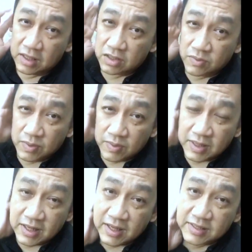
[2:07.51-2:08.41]
you
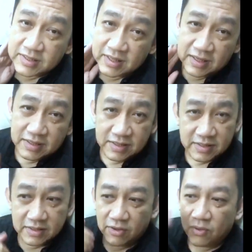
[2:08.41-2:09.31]
realize that
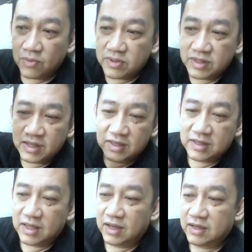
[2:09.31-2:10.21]
the whole
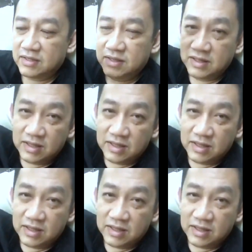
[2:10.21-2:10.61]
thing there,